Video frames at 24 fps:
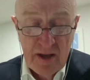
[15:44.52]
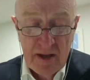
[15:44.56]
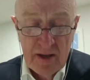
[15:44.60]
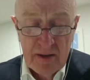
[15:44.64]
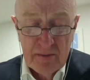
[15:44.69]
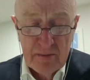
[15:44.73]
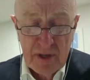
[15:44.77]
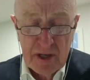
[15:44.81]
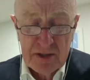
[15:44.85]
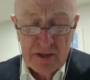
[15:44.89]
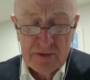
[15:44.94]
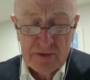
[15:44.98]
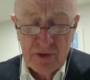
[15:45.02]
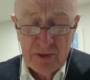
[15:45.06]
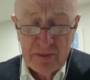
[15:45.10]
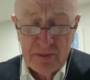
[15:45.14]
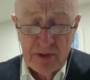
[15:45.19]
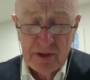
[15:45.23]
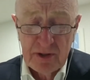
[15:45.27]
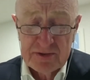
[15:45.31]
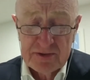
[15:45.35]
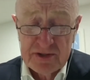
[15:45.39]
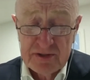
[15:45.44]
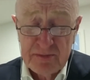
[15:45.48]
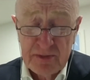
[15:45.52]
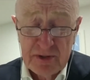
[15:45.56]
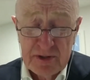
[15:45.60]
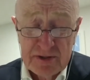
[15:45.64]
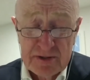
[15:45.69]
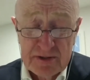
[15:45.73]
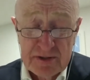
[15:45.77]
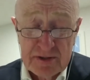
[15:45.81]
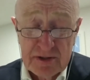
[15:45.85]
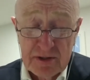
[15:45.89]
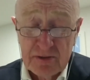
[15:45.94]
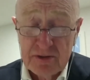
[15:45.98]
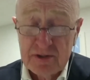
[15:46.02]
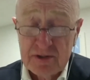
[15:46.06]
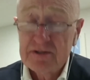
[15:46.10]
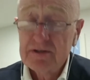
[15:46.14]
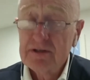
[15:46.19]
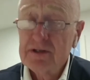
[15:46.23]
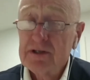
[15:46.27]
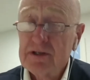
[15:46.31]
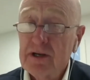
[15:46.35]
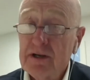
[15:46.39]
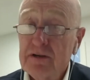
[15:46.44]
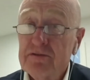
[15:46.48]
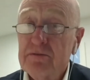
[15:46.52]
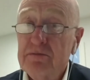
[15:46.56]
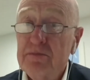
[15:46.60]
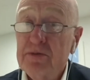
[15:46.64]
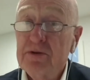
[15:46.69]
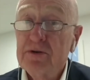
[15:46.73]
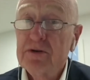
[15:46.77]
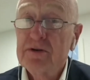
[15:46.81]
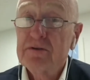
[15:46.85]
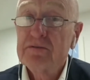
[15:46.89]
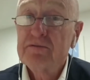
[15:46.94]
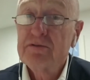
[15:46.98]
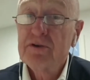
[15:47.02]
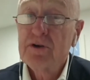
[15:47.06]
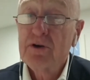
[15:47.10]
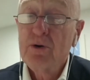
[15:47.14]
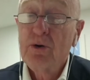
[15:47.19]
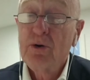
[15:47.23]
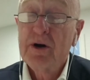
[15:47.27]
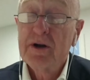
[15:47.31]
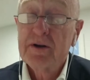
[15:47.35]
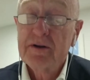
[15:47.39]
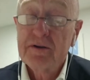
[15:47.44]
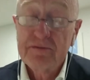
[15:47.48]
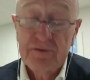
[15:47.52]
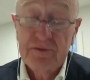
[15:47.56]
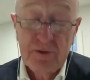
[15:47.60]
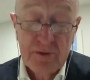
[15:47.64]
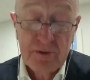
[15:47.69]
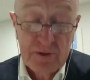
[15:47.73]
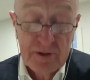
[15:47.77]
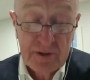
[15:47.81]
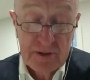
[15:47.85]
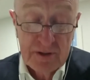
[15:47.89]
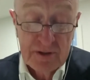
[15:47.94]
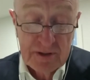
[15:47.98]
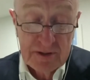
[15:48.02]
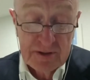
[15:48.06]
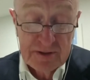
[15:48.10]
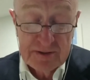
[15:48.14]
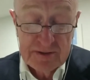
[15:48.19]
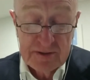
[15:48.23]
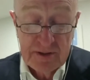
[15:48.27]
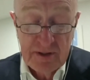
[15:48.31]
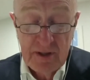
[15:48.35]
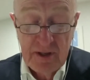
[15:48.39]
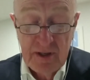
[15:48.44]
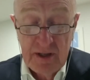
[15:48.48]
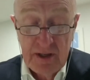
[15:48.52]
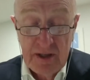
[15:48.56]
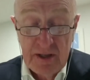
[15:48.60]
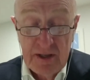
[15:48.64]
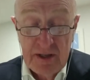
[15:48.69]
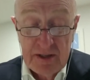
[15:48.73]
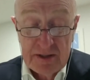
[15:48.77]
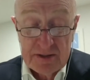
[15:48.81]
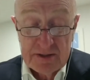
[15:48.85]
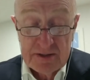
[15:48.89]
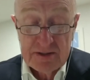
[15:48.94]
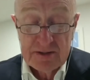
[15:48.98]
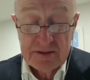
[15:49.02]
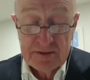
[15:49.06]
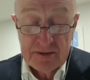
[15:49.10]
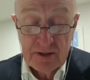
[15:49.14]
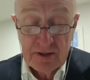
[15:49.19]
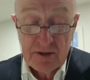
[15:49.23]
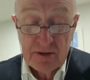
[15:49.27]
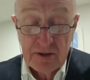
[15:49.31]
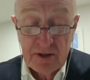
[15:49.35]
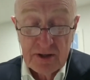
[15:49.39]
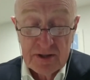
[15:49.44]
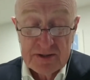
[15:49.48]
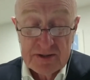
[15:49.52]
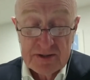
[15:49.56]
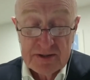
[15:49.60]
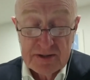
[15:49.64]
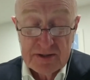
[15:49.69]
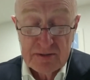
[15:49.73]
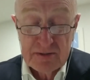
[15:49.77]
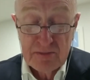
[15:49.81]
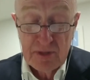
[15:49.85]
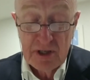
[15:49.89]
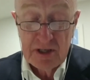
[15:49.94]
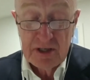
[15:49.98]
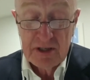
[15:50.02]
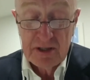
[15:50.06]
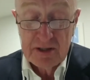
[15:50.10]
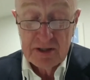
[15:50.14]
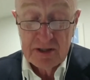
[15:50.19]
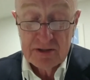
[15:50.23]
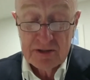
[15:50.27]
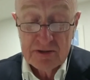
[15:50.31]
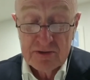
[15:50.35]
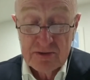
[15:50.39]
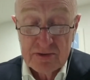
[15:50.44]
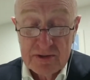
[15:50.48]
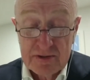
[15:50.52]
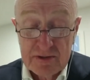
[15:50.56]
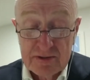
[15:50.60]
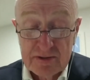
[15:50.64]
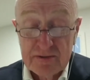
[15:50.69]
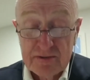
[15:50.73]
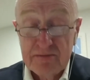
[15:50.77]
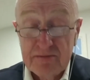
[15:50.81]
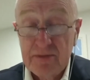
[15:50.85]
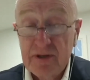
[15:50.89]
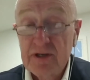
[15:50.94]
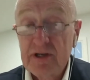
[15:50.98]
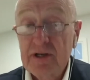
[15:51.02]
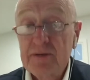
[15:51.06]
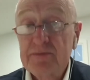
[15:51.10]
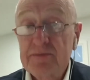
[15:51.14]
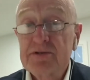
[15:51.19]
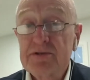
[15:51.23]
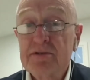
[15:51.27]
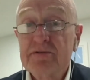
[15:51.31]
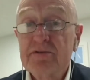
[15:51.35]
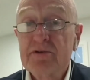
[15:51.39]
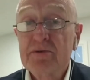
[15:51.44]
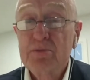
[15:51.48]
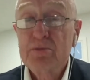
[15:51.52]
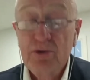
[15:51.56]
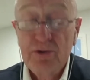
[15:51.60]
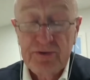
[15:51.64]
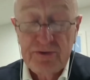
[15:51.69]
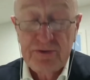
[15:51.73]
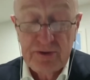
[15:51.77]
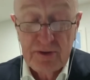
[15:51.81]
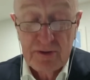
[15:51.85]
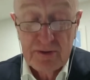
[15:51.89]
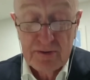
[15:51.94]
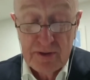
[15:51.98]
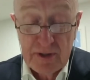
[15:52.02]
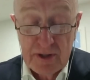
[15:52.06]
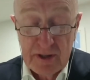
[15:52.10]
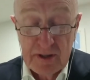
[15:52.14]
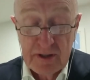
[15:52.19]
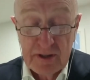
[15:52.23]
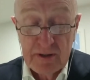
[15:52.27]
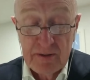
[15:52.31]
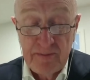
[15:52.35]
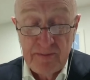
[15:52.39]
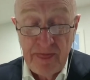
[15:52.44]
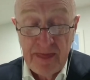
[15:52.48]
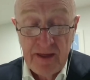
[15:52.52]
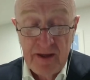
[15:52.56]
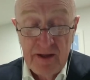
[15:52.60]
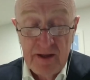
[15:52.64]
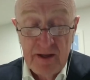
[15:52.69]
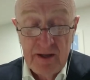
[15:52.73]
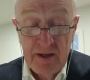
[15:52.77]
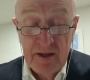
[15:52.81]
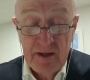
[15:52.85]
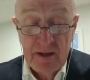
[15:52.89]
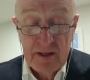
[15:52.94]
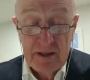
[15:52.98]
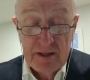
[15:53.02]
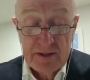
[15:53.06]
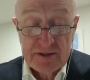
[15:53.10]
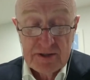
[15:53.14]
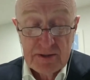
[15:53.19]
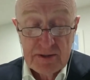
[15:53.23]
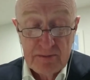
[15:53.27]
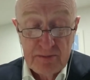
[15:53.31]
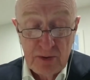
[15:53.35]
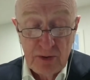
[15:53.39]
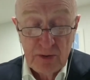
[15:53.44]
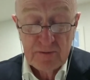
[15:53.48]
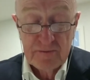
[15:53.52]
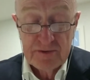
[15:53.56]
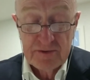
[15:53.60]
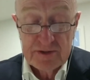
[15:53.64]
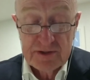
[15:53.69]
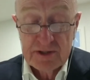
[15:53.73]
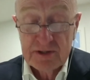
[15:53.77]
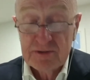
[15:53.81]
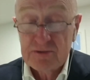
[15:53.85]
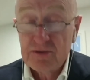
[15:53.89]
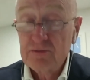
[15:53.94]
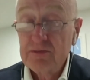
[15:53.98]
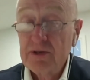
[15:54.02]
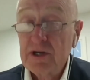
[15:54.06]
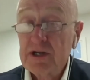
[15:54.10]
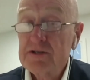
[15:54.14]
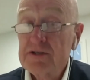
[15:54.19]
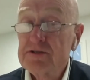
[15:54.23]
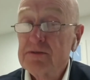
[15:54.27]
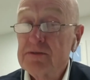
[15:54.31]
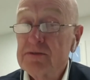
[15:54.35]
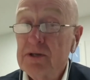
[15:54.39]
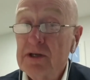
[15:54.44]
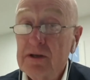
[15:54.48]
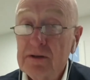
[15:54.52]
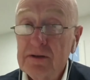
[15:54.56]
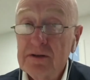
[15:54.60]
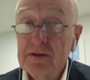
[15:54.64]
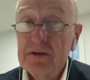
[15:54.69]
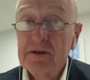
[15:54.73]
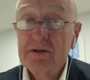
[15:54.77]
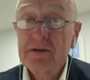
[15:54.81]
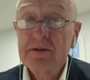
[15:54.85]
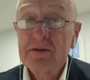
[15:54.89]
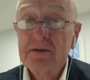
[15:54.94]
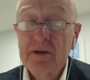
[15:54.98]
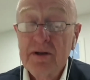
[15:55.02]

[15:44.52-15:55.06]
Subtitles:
Monetary policy has been seriously overburdened for quite a few years since the crisis in many countries, and perhaps even more so now. It's important for central banks to be clear